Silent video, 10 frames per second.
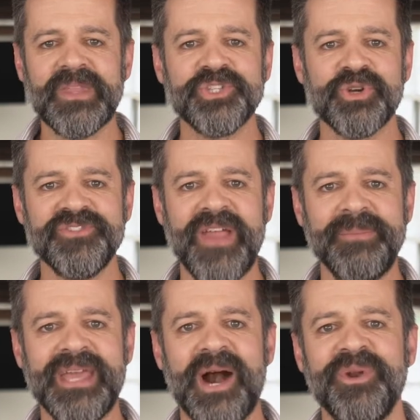Church
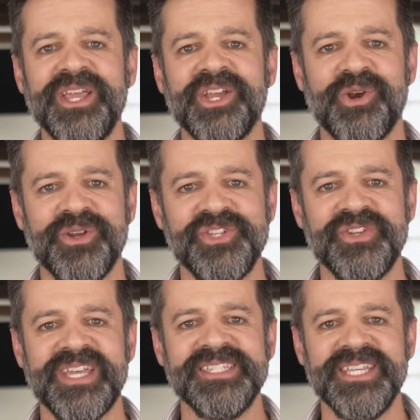family, I want to encourage you
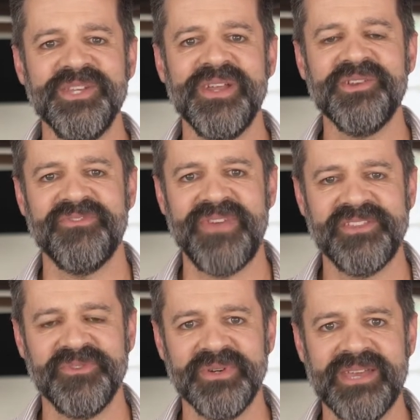to continue in your
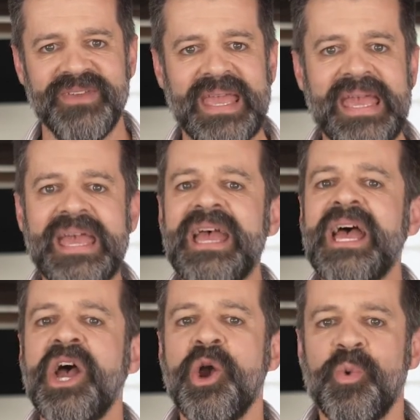faithful giving.
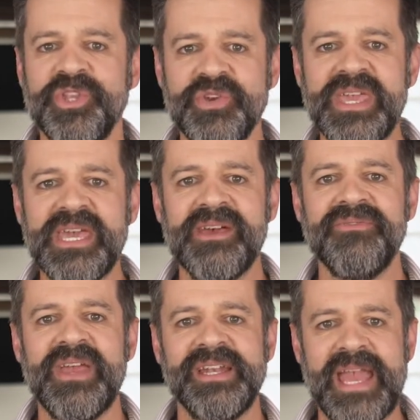When you
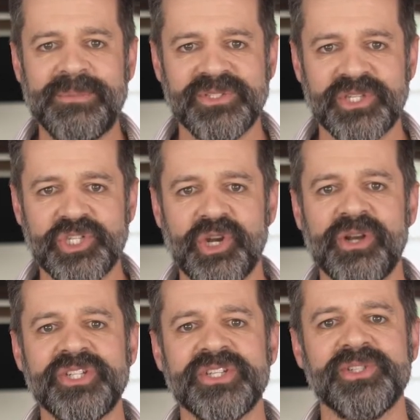give, it enables the
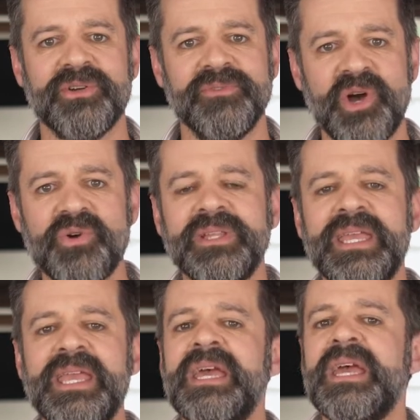church to serve
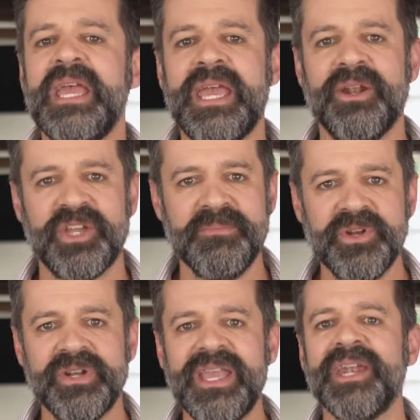locally, in our
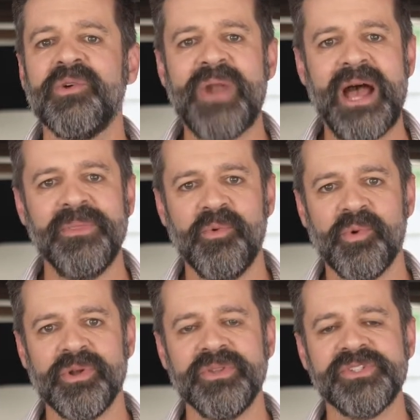community, and around the
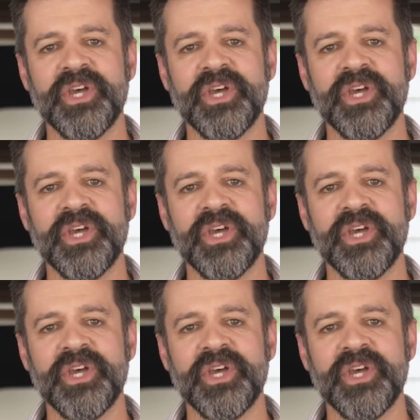world.